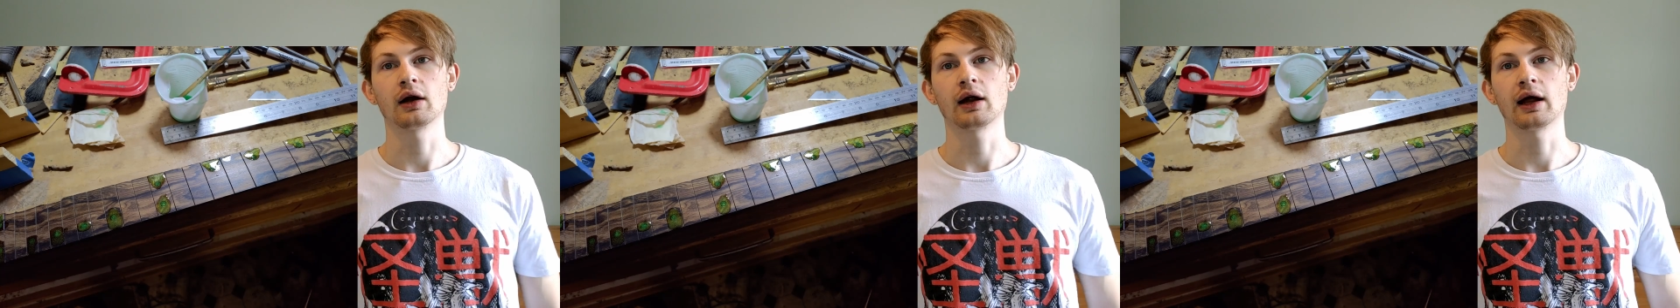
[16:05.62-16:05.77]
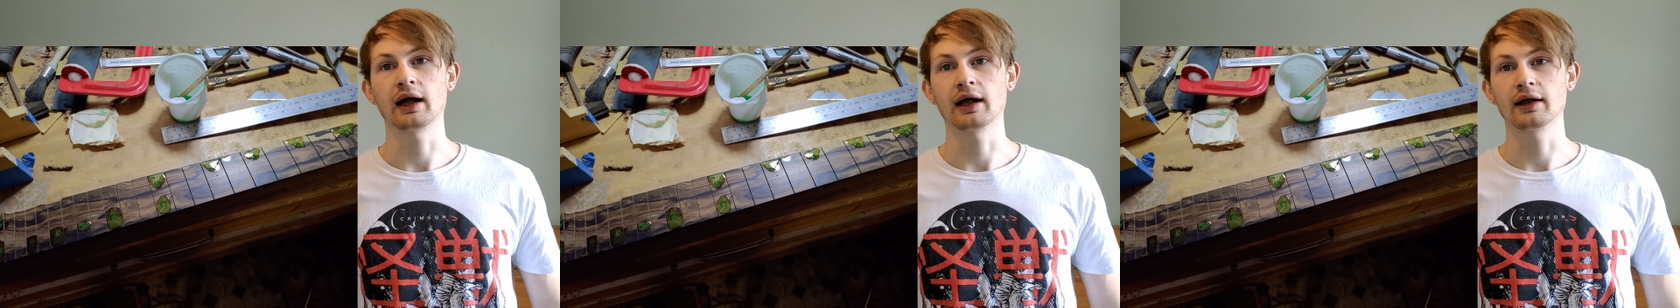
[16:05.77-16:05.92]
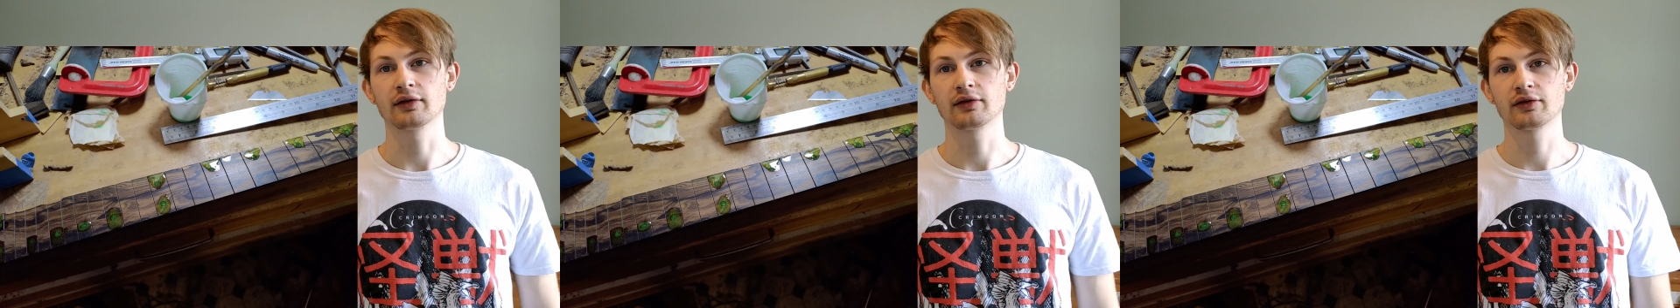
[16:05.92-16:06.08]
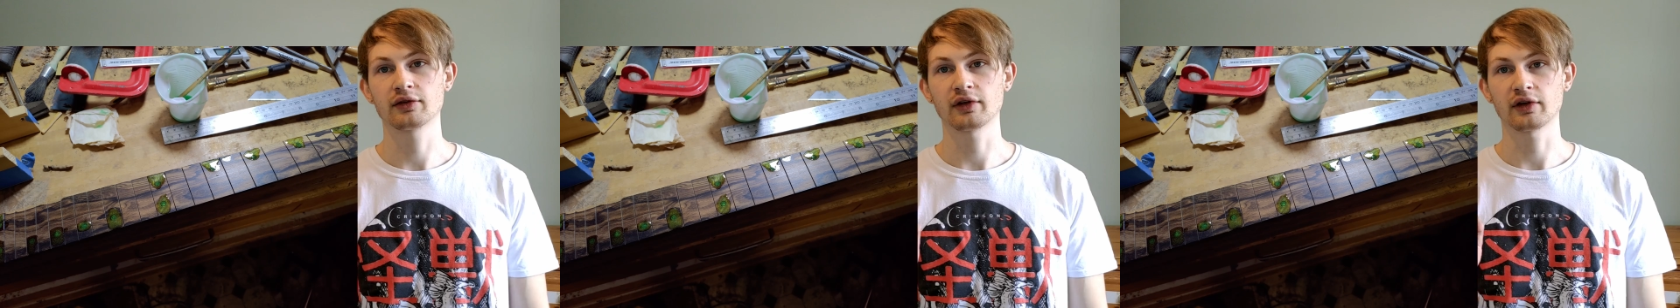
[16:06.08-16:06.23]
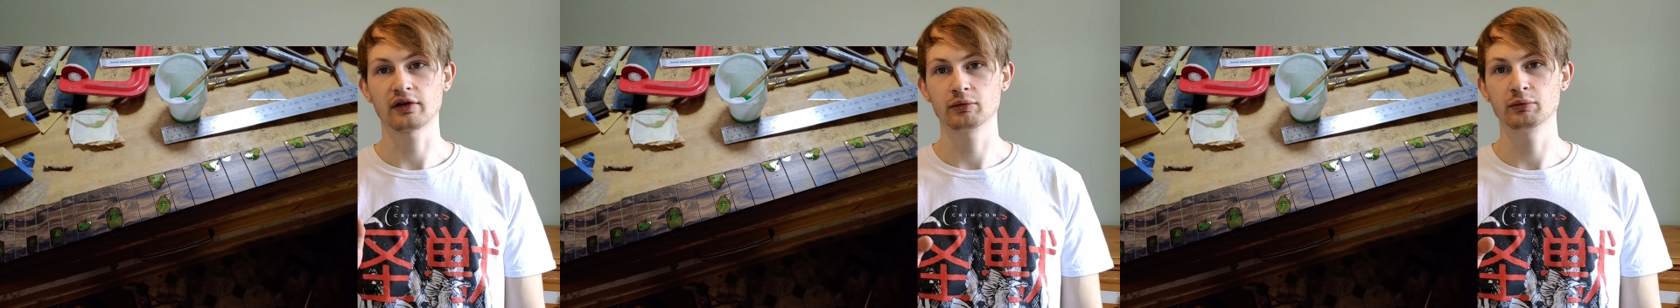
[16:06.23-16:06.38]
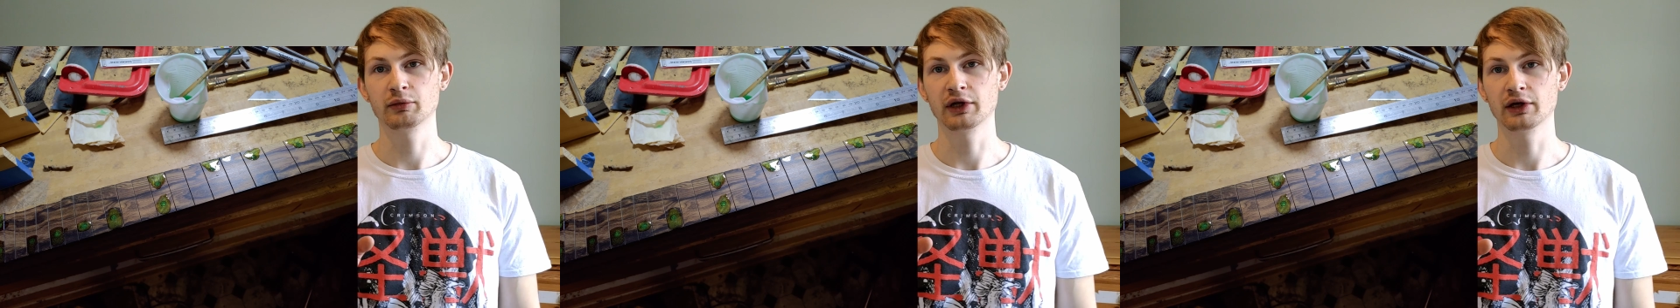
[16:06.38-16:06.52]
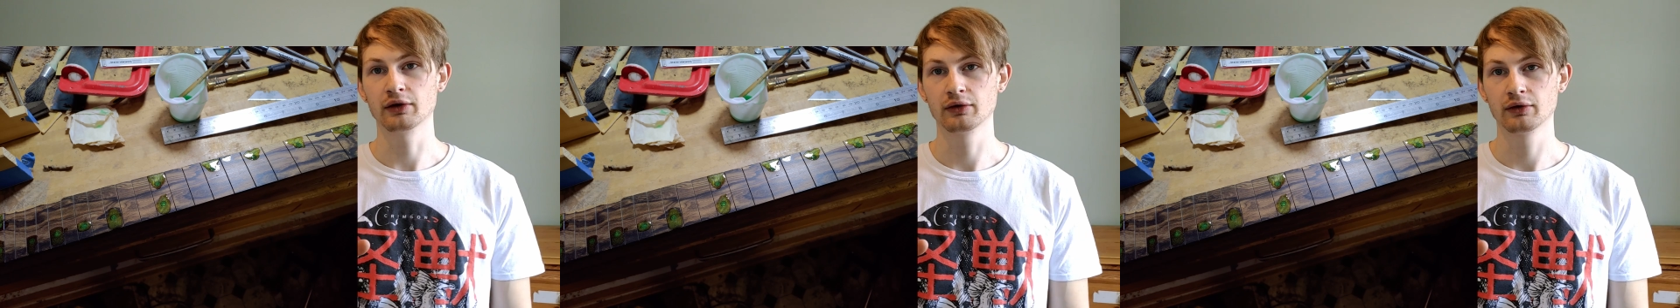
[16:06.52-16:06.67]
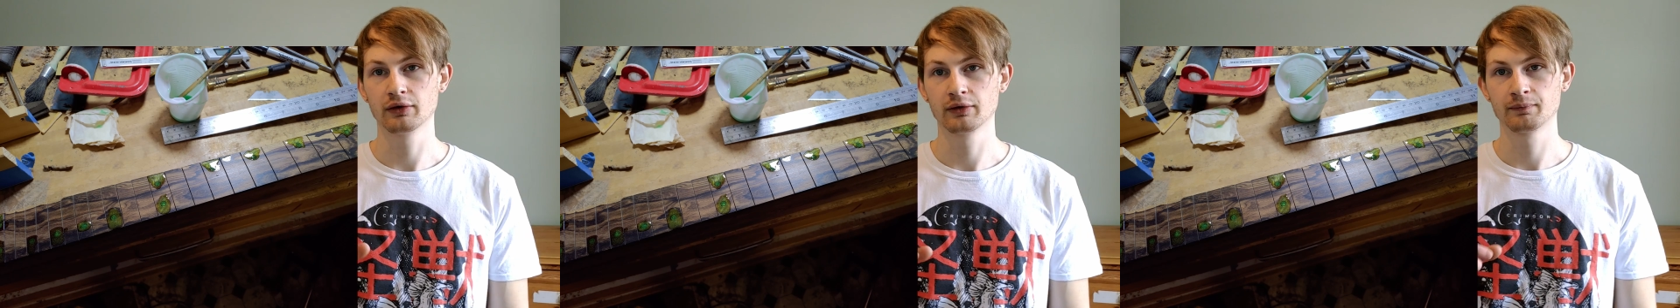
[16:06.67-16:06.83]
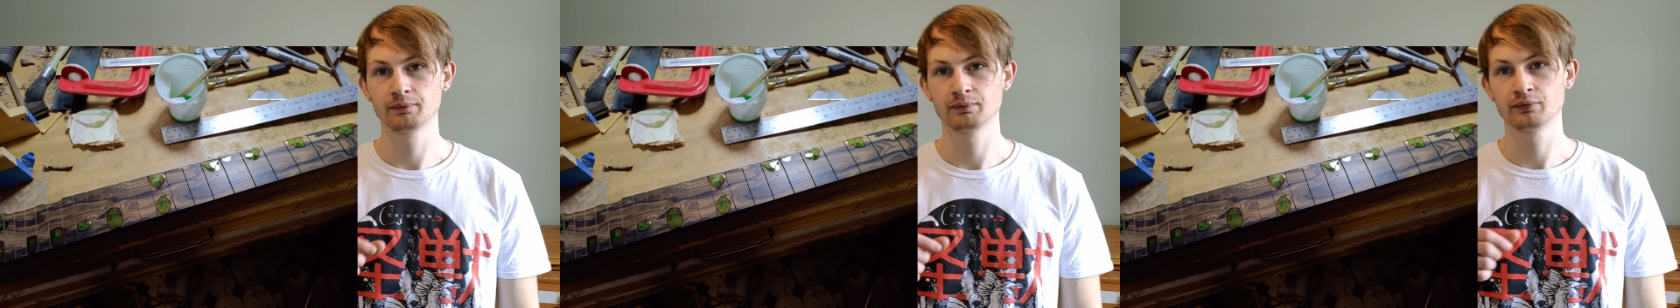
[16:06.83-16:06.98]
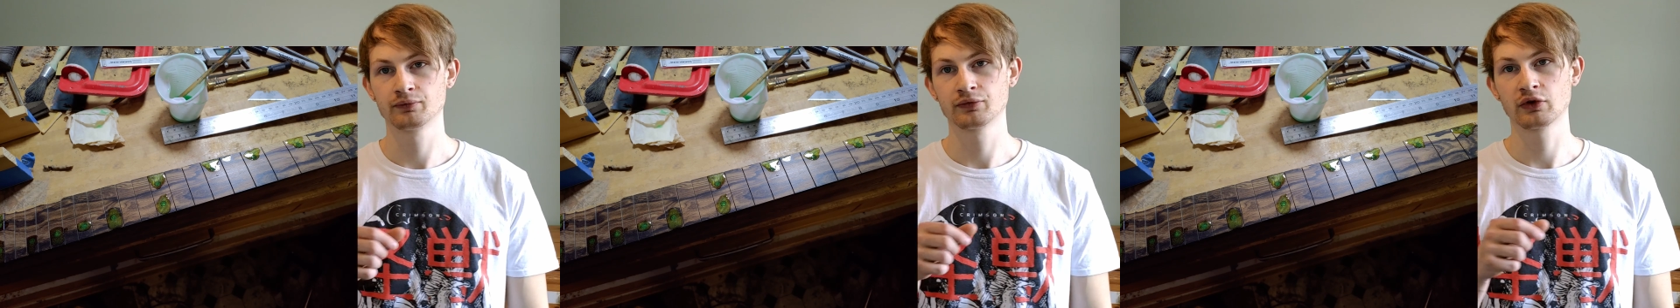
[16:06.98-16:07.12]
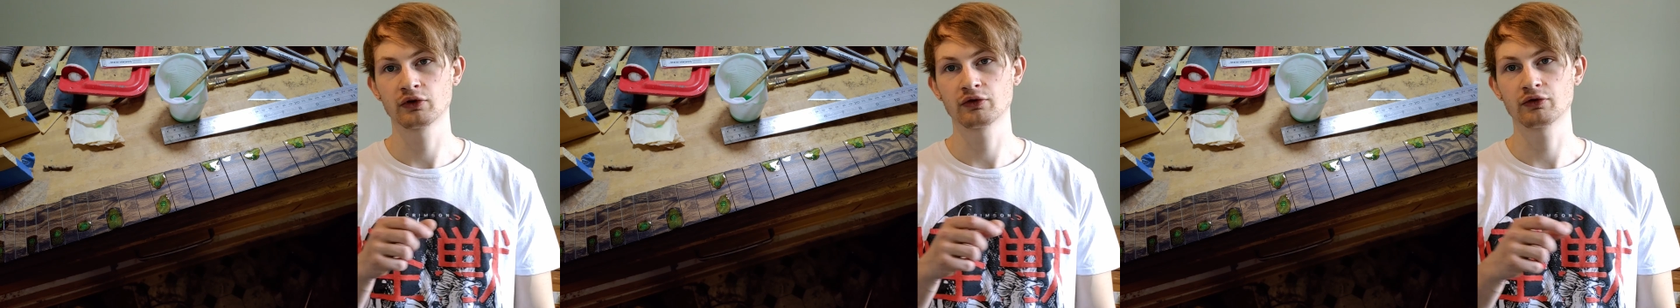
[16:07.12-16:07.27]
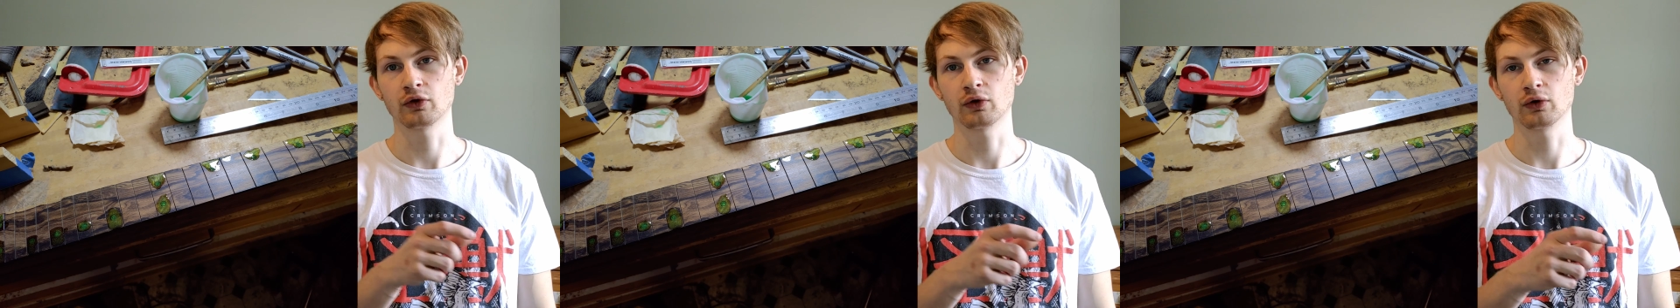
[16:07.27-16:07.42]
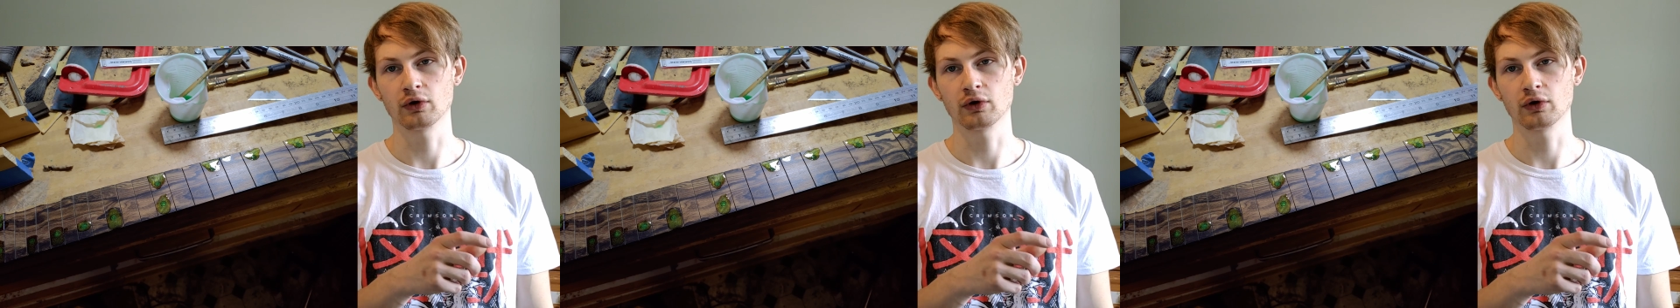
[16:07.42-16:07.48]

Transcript: at 6 mil for